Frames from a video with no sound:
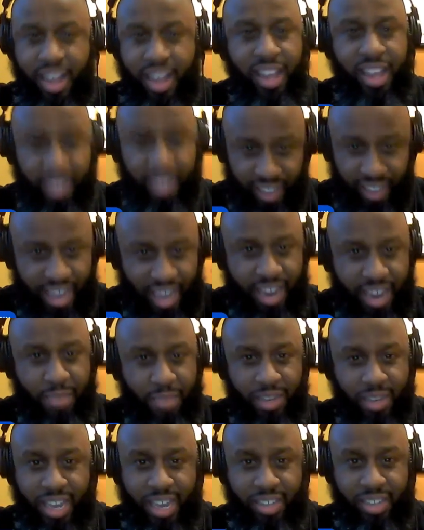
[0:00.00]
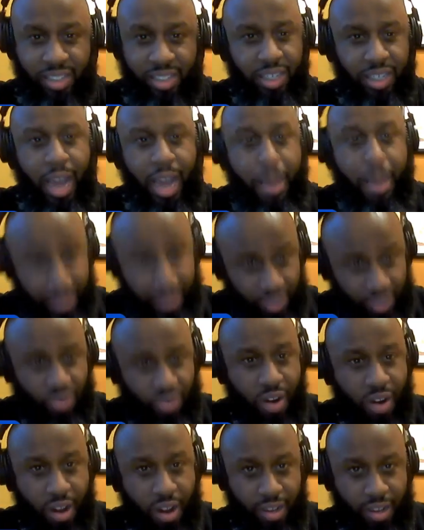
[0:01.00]
Let him get sloppy
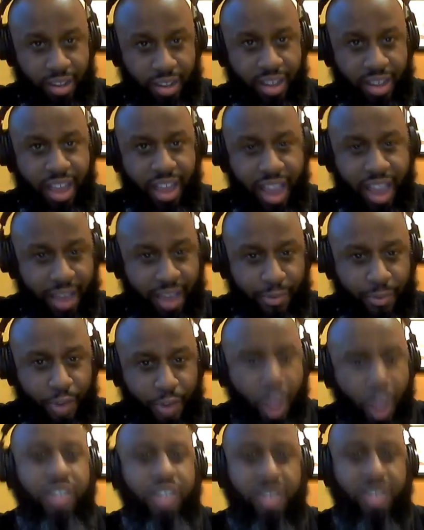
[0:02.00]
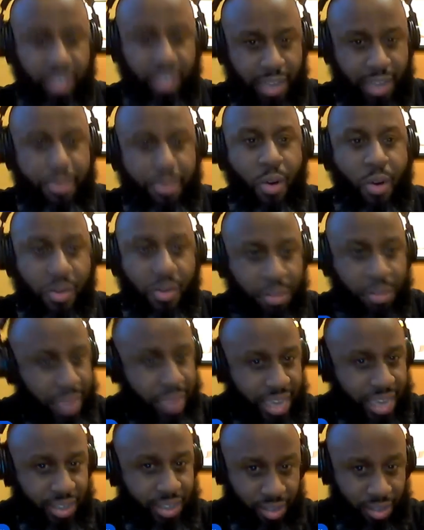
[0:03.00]
drunk and fall asleep on the
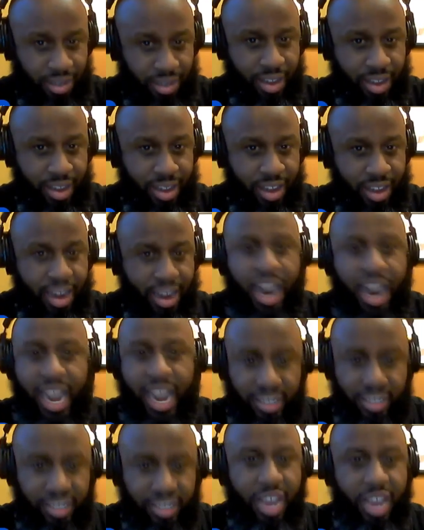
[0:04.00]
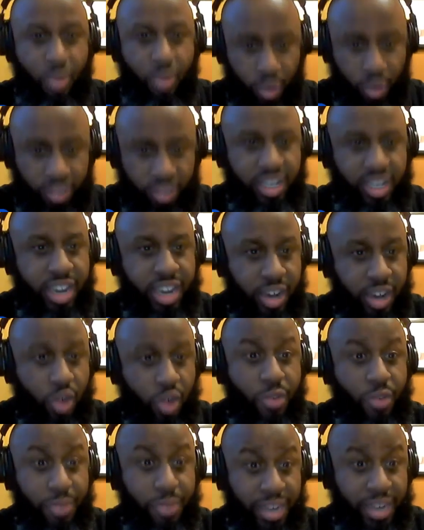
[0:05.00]
beach and say, we'll send an
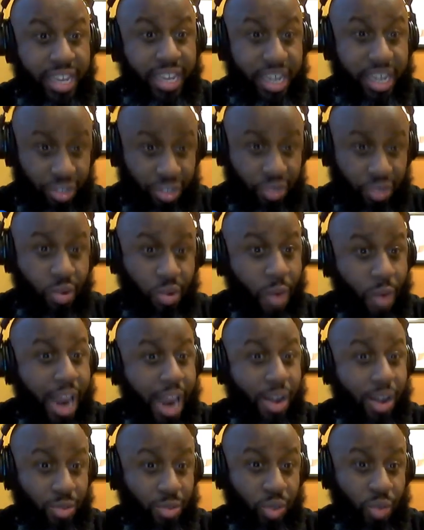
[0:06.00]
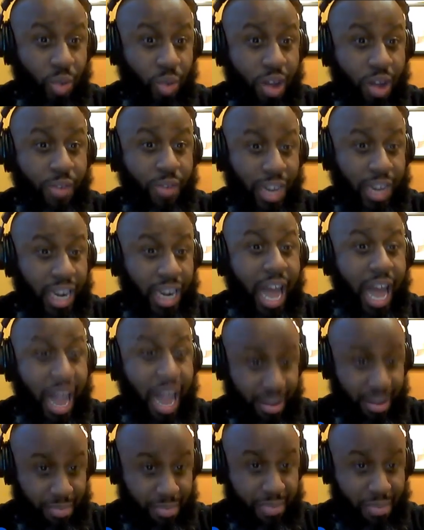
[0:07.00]
Uber to get you around 12 o'clock
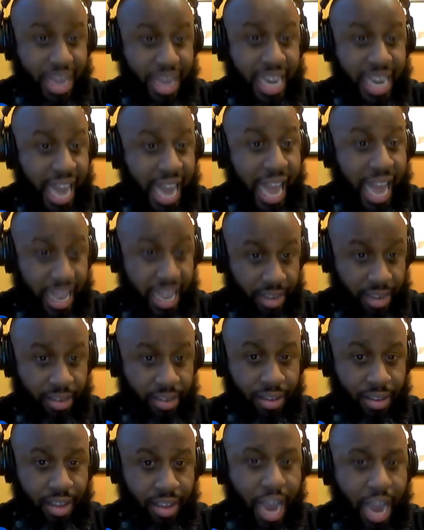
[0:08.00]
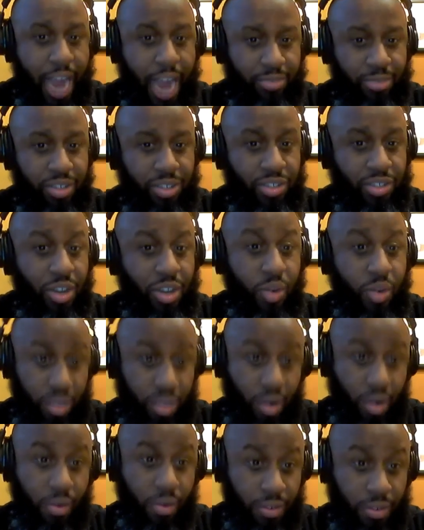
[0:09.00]
midnight after the show is
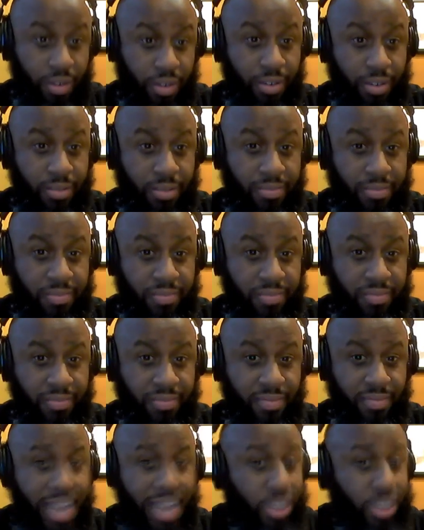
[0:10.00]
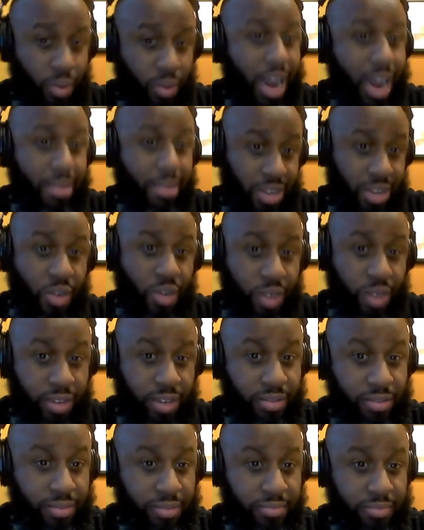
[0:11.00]
over. That's what I'm doing.
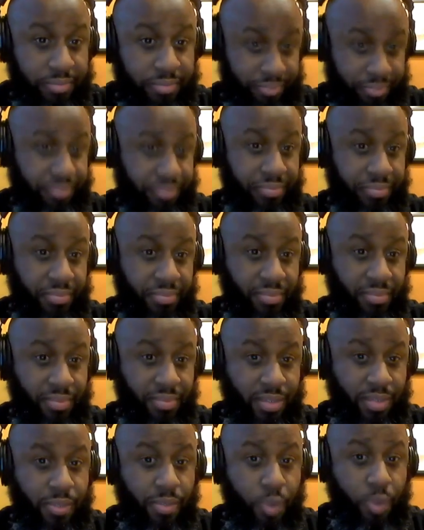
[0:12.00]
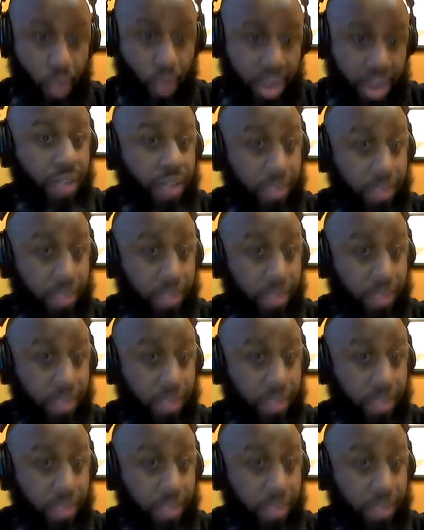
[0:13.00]
For real.